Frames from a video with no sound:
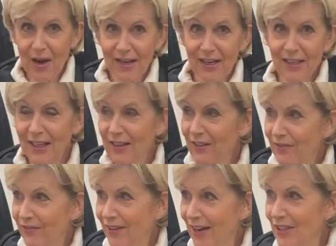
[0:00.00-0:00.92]
pocket at the
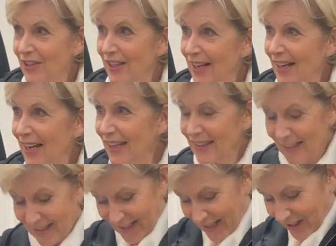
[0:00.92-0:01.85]
front. I
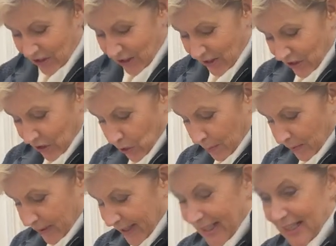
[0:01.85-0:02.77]
think that's just
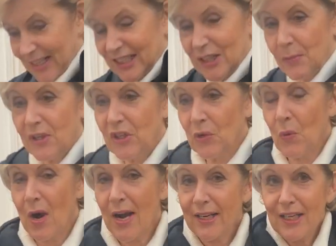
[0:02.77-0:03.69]
super easy when
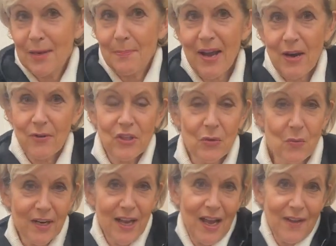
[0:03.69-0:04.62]
you're walking about and you
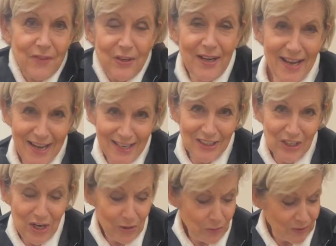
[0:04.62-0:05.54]
want to have your hands
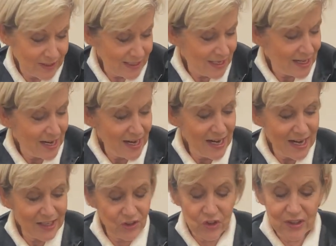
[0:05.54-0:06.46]
cozy.
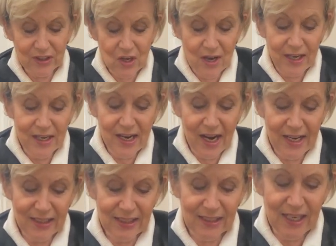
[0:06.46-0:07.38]
It's just got a
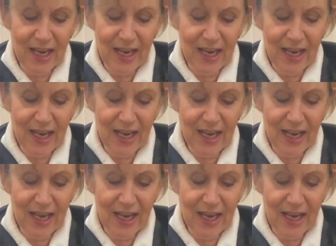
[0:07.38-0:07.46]
nice